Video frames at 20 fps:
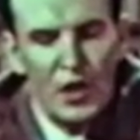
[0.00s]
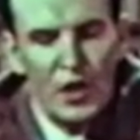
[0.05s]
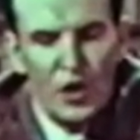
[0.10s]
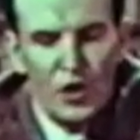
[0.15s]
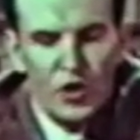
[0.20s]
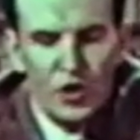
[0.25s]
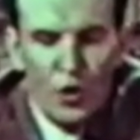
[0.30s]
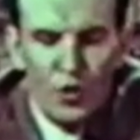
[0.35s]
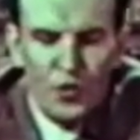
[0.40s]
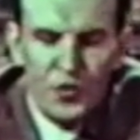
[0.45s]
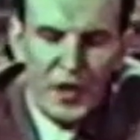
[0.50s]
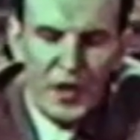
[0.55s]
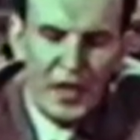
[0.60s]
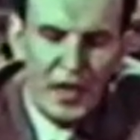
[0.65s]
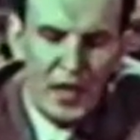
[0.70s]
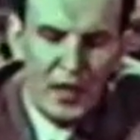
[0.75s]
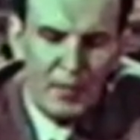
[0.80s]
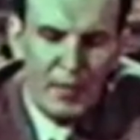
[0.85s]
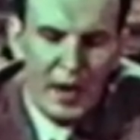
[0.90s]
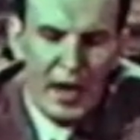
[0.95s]
No
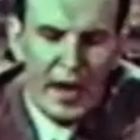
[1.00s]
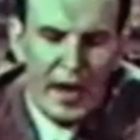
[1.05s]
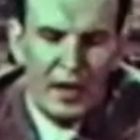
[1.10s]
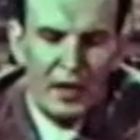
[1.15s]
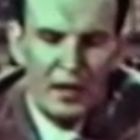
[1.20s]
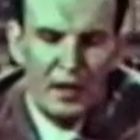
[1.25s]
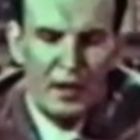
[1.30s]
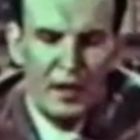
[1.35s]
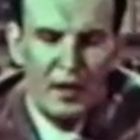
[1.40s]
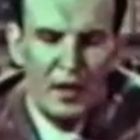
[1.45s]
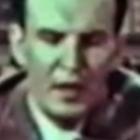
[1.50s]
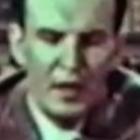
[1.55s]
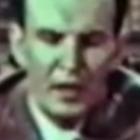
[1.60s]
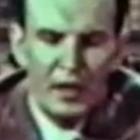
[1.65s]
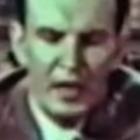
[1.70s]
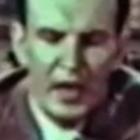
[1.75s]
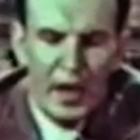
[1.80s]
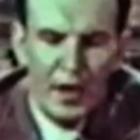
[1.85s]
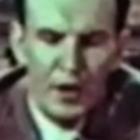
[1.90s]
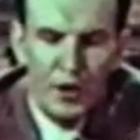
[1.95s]
thinking man
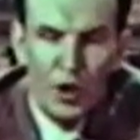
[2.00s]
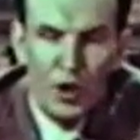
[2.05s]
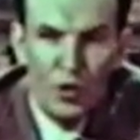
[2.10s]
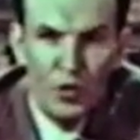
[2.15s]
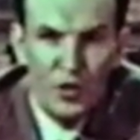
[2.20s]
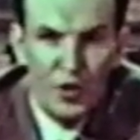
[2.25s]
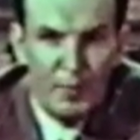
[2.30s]
can know the